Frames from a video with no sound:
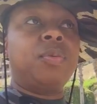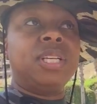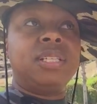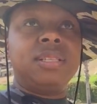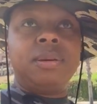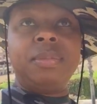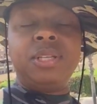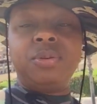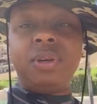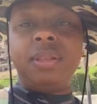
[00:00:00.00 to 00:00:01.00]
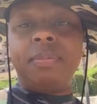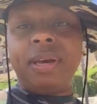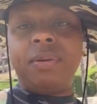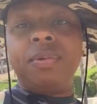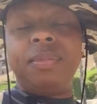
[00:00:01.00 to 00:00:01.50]
which is in between the
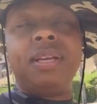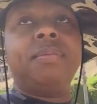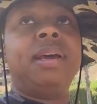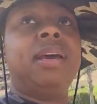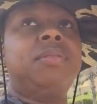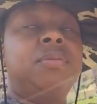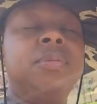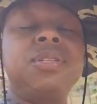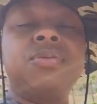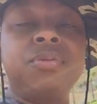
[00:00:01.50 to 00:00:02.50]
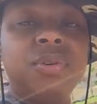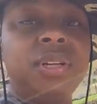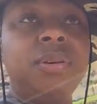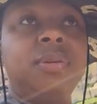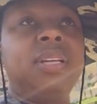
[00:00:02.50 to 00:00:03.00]
bedroom and the bathroom. It's
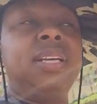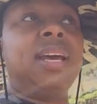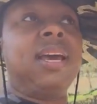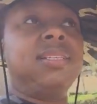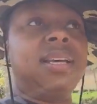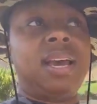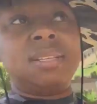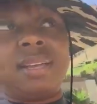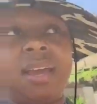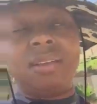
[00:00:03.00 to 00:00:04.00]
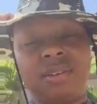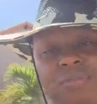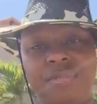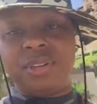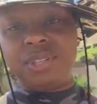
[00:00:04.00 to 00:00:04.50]
really, really nice. It has like
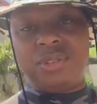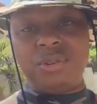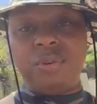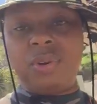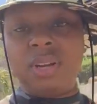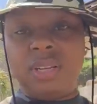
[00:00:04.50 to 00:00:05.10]
the French door